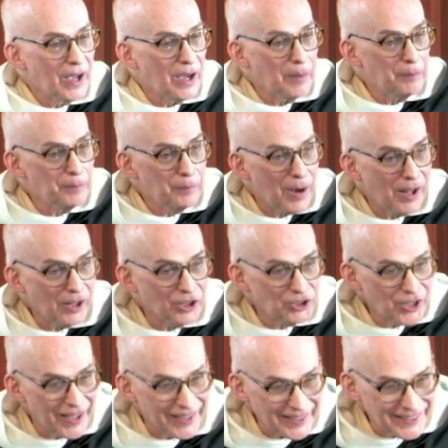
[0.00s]

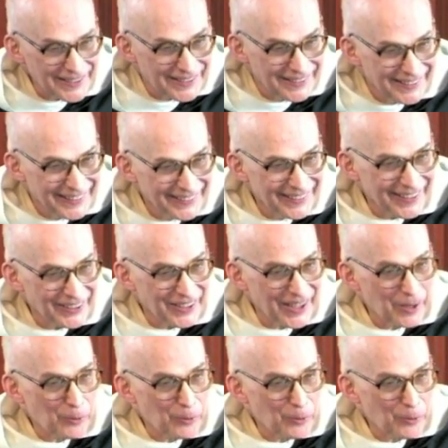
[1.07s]
apologetic that they